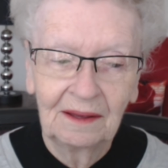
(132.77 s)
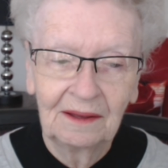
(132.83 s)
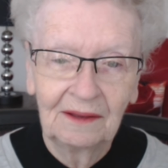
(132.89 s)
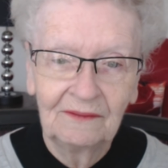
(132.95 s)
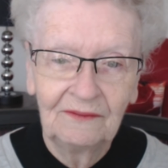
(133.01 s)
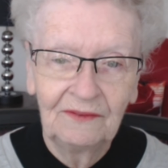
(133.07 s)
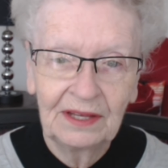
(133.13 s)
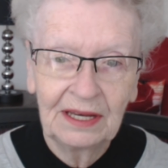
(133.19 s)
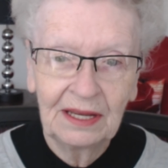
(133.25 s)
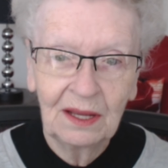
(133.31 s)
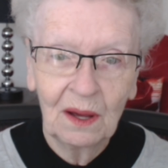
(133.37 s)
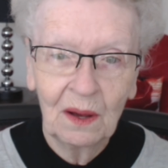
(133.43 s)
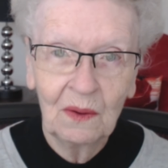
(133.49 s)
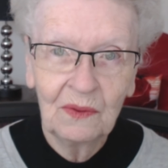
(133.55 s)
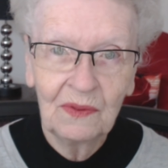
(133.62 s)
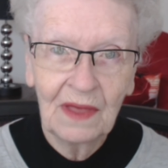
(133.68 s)

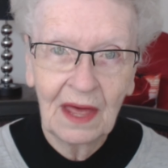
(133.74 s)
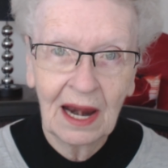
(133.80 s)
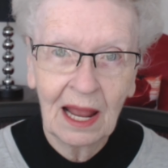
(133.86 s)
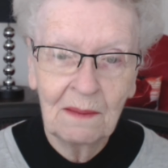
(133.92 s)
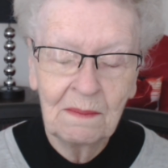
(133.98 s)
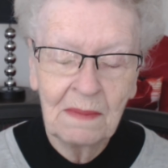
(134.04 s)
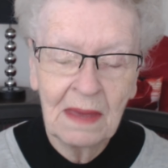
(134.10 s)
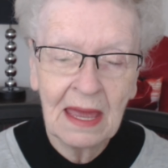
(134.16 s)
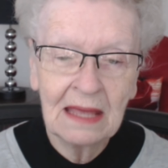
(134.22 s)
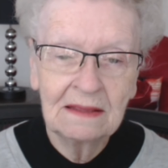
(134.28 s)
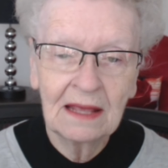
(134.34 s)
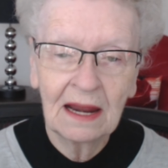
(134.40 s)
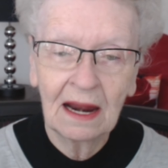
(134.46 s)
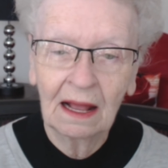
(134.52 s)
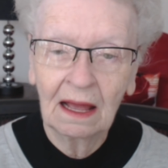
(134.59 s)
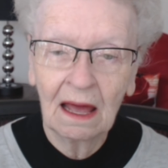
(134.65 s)
video that I made
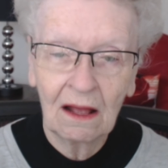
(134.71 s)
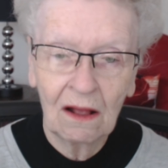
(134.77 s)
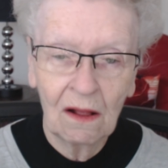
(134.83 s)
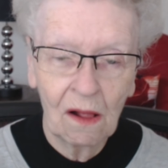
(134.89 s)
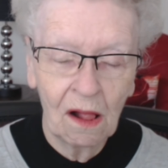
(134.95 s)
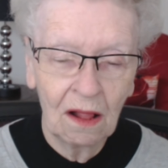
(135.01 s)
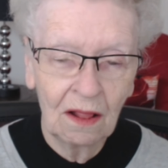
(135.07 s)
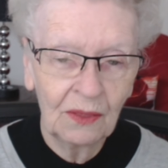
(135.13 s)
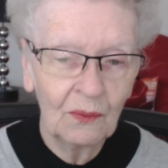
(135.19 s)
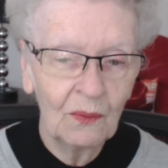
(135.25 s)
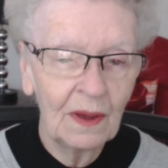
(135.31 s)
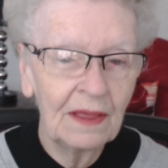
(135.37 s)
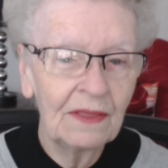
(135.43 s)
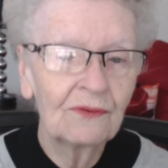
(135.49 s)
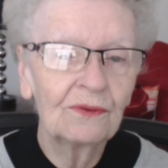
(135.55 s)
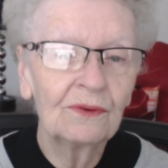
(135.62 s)
that I got all the
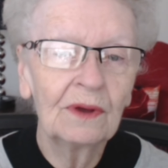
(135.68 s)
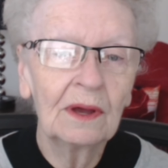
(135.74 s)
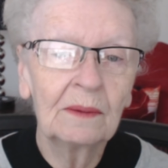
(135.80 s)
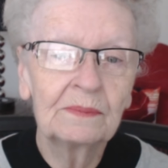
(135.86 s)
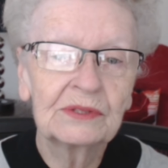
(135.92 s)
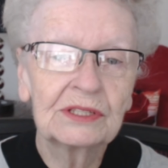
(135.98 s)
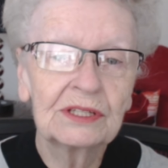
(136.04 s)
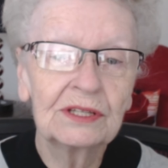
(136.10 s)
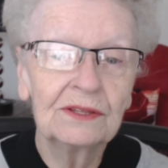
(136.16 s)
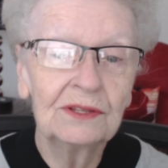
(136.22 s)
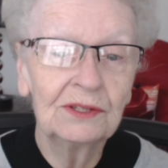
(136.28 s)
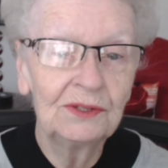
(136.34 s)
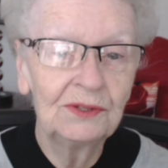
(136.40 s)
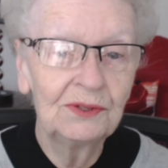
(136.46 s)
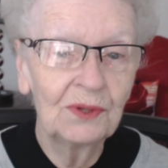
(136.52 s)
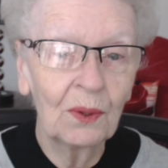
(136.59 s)
way through up to the
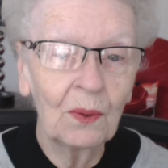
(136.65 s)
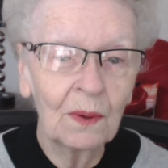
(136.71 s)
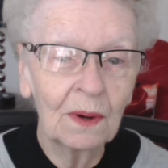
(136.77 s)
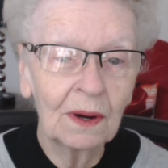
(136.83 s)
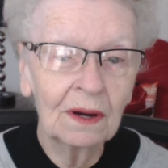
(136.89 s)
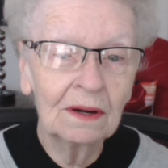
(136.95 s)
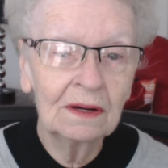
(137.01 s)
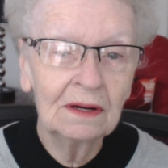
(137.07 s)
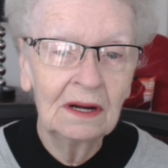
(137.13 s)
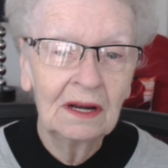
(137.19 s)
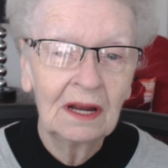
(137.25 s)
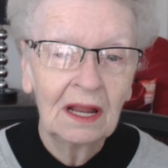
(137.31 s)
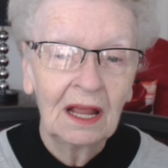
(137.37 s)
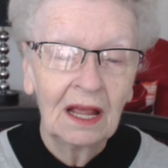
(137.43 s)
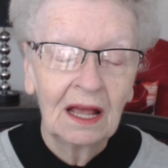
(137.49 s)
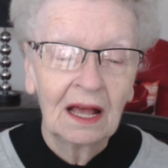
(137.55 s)
door
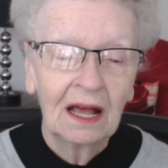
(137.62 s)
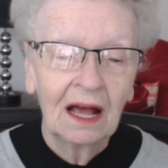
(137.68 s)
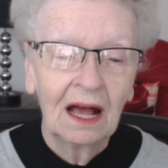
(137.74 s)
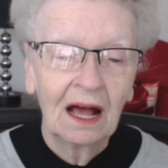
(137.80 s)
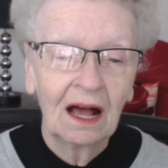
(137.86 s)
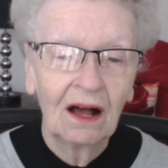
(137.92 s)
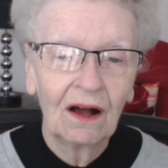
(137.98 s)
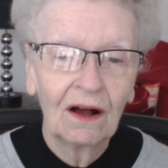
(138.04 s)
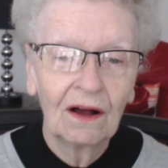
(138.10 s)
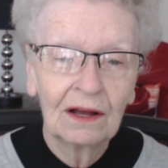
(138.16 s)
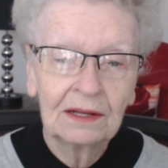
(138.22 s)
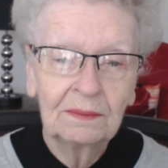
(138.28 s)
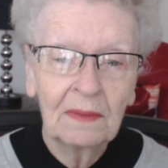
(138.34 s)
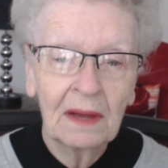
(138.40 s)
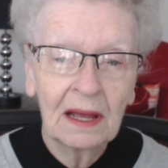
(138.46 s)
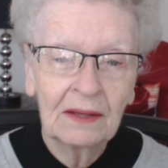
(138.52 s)

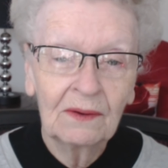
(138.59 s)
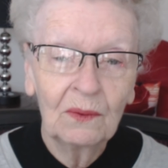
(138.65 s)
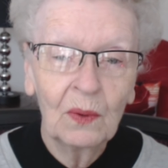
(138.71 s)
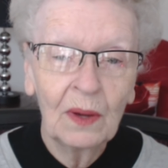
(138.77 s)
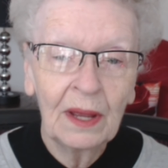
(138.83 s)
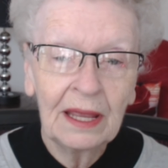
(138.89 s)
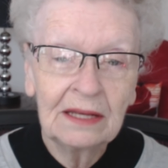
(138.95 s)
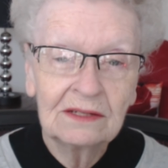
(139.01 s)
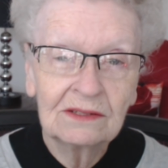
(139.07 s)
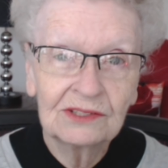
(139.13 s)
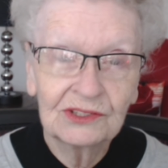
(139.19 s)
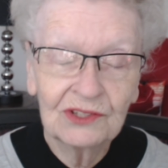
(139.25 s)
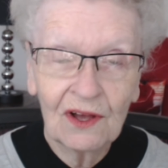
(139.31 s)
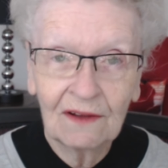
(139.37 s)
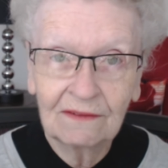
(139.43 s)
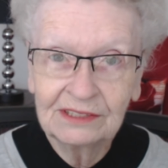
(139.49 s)
on my way to
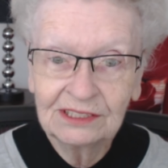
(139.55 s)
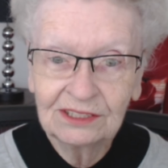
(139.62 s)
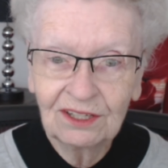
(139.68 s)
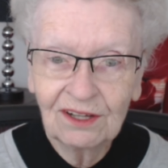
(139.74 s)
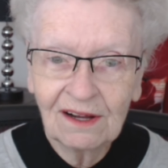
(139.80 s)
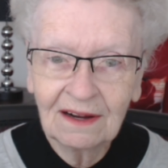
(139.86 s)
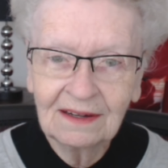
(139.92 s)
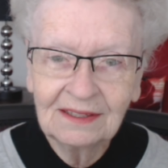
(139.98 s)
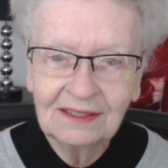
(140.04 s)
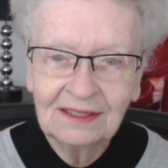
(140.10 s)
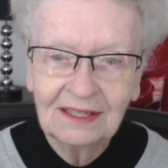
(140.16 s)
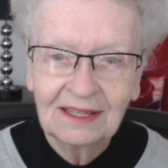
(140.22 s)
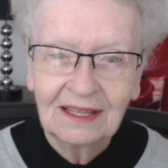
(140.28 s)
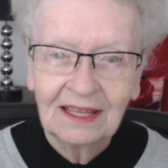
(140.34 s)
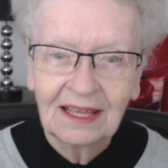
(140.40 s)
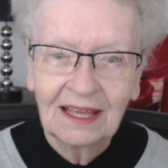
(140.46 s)
Sovngarde.
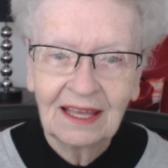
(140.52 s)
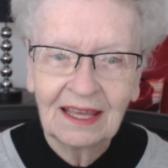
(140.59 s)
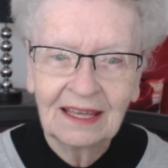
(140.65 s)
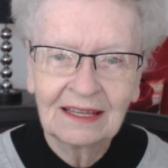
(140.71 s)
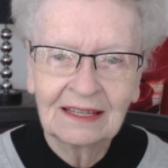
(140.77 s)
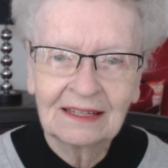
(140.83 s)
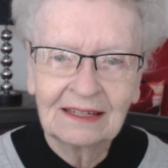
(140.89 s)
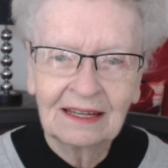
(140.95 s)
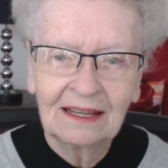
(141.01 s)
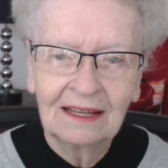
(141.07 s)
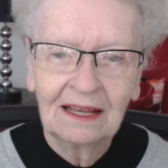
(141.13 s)
And